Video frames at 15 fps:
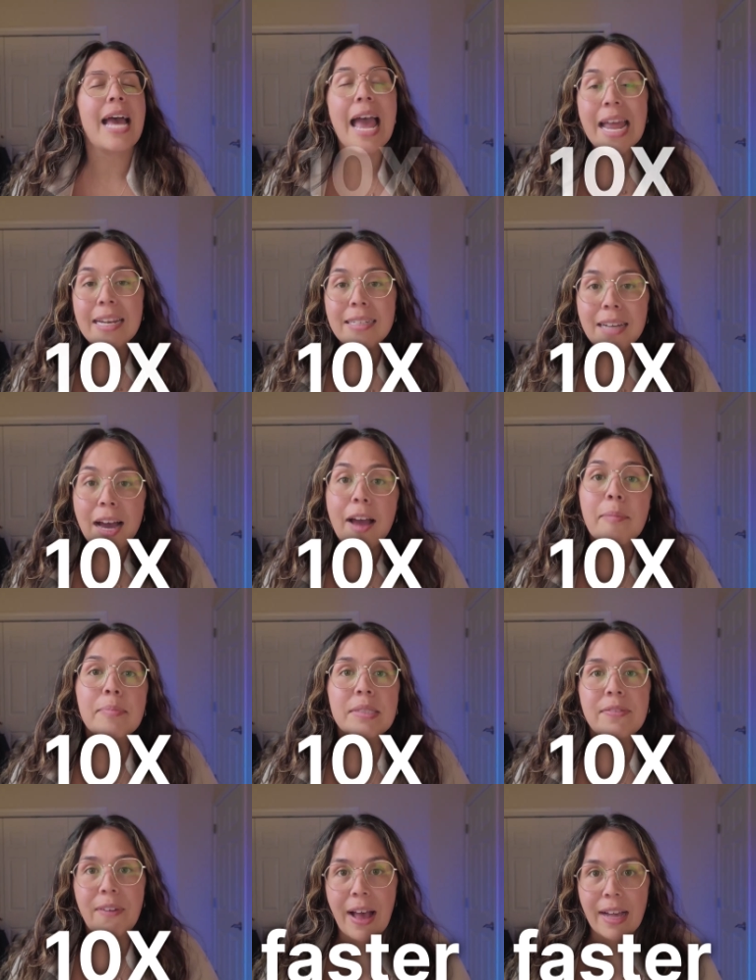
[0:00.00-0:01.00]
ten
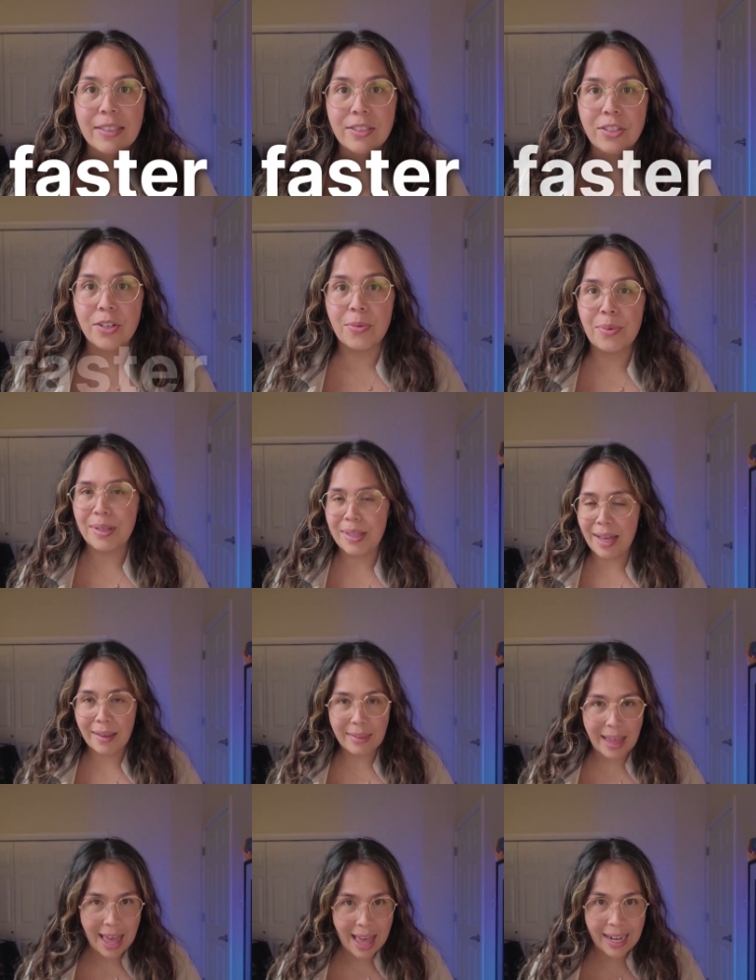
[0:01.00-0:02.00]
times faster
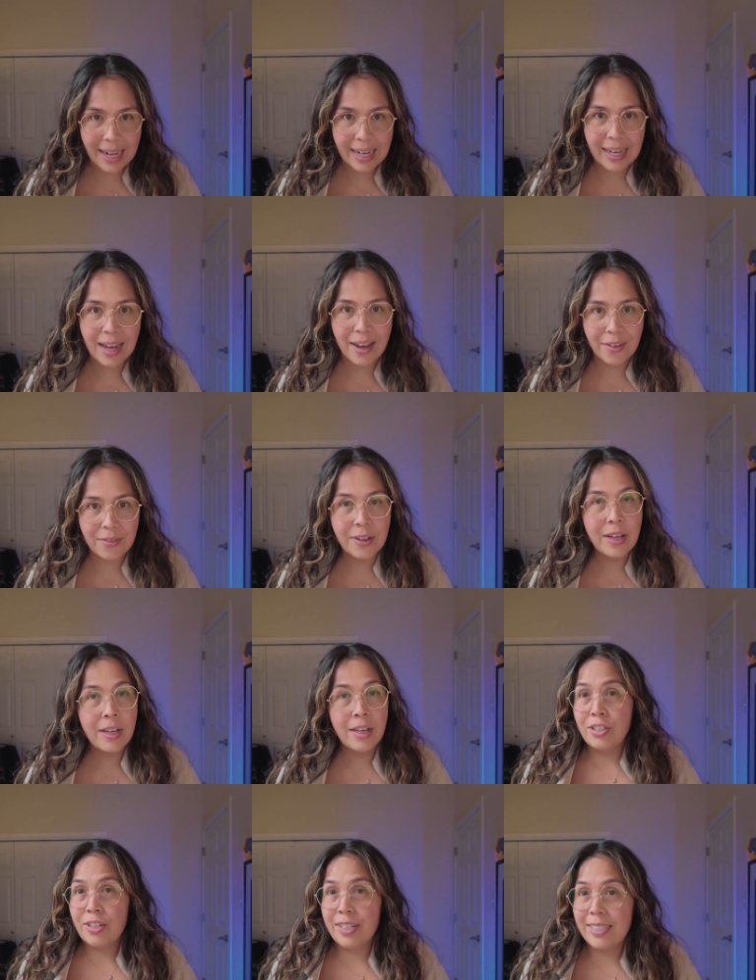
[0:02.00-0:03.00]
without the headache of
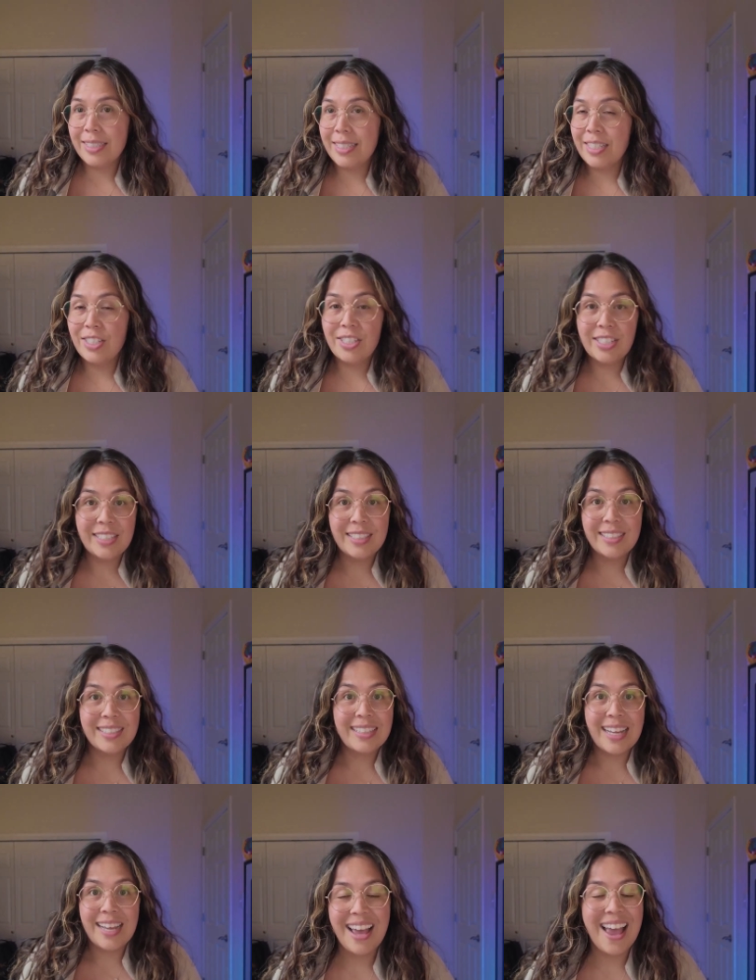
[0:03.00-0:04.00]

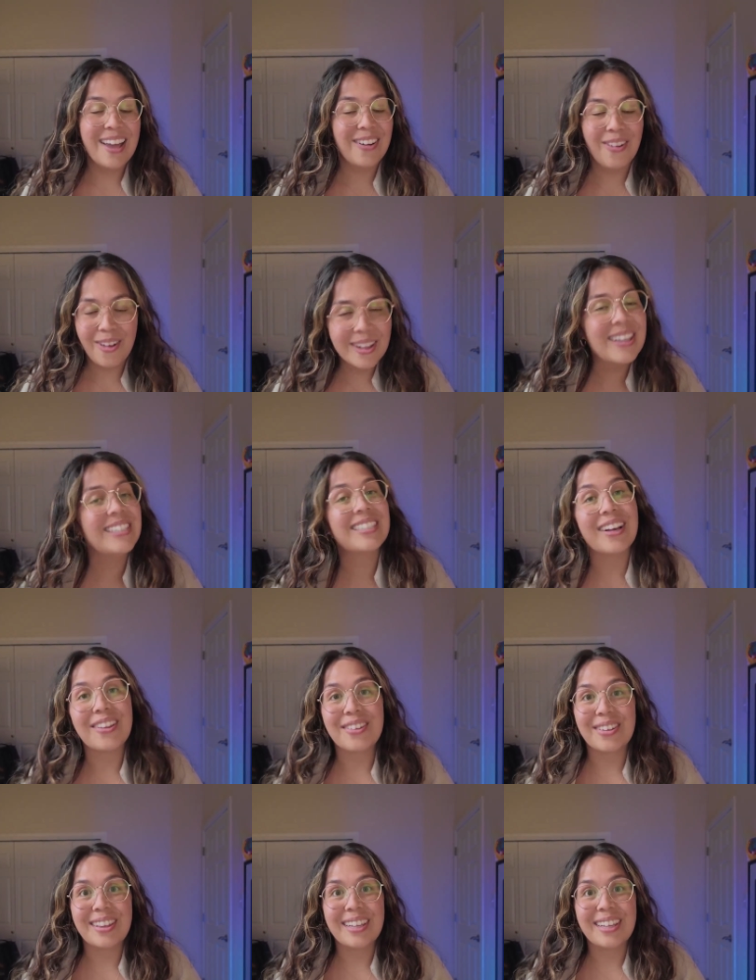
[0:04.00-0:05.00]
transitions and all these
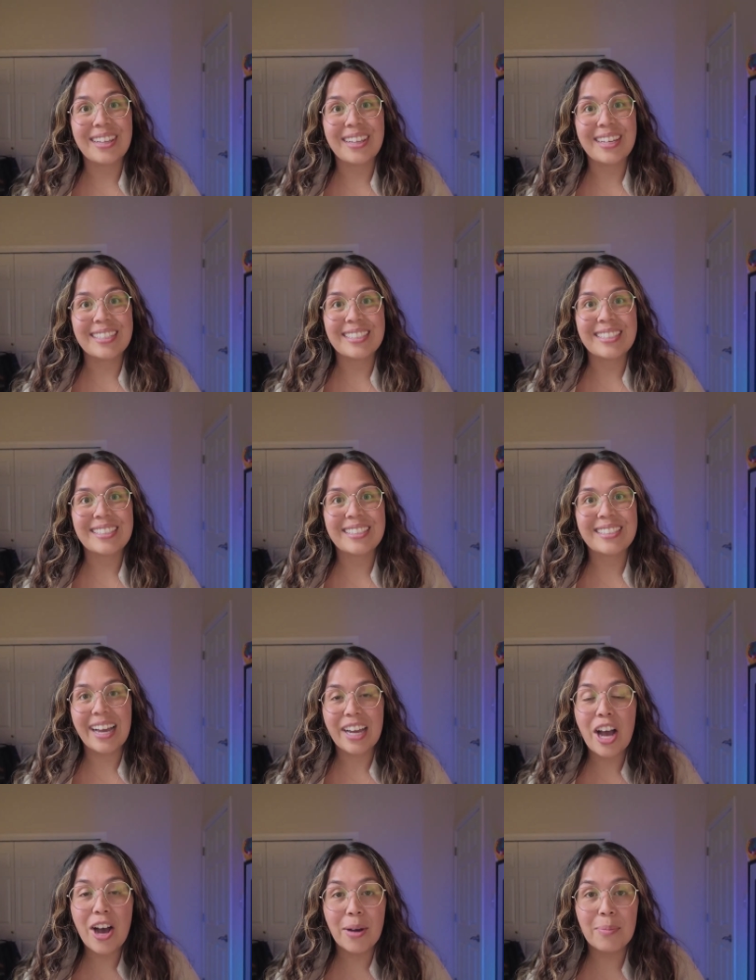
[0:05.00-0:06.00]
other things
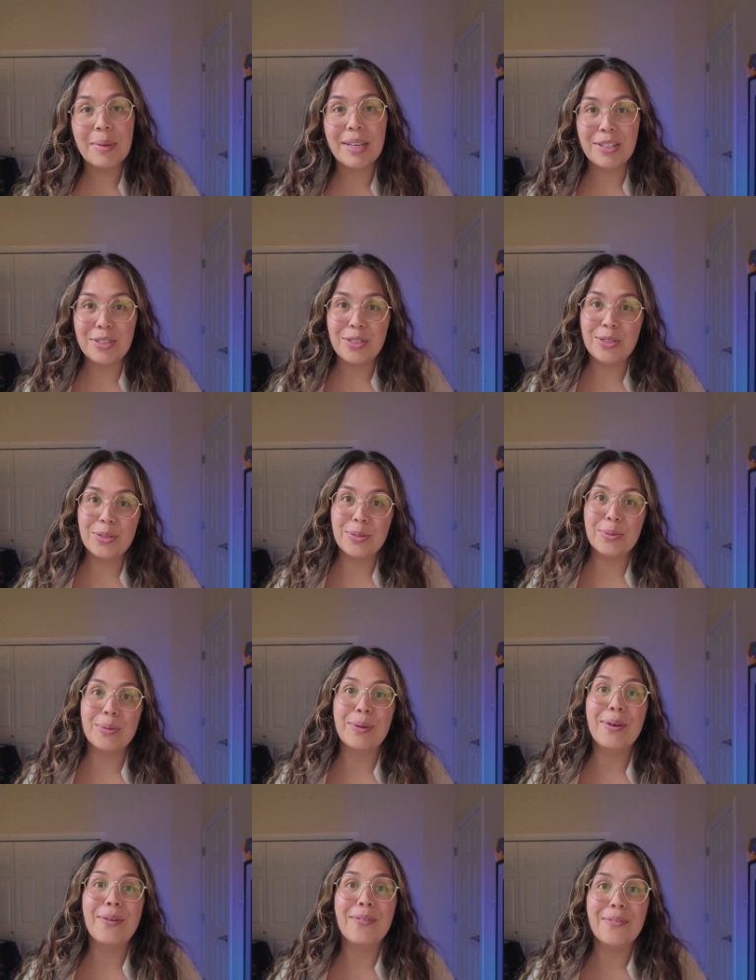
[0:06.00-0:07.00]
that come
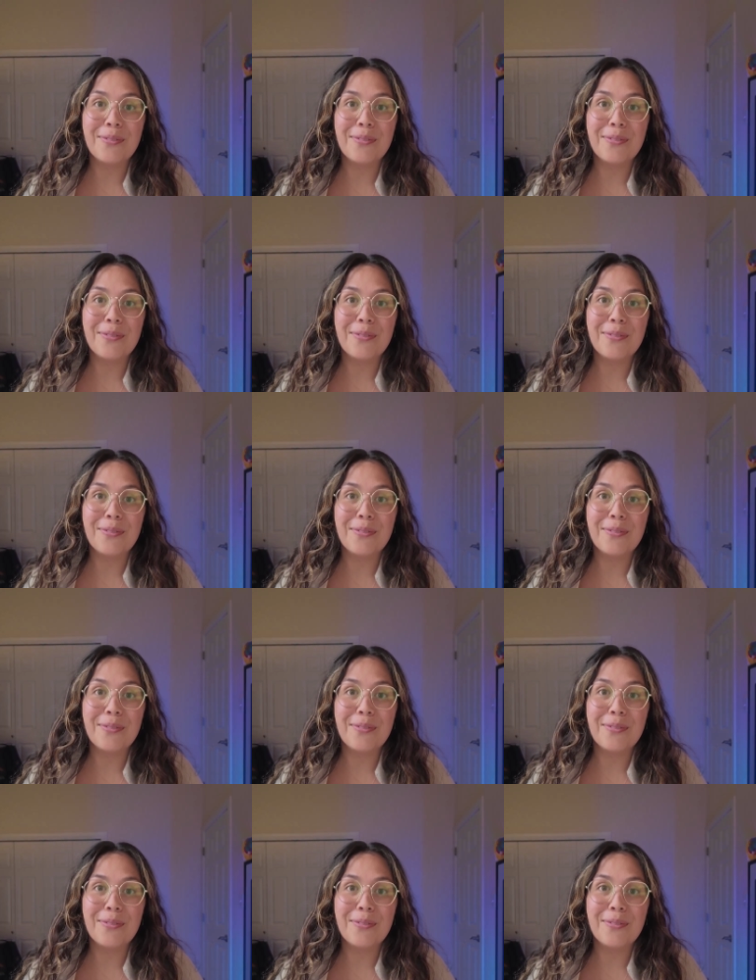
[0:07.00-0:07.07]
into